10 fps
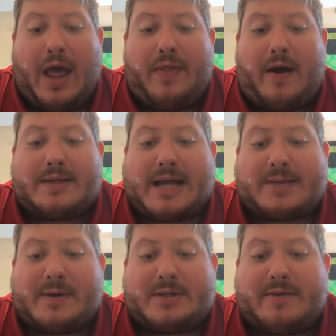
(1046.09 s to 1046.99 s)
Thou hast
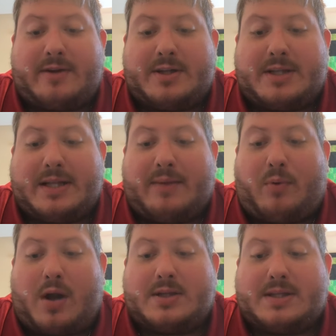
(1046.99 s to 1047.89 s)
cast me, O Savior, into the deep
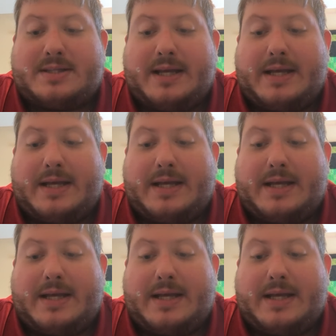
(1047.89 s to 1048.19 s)
waters of the sea,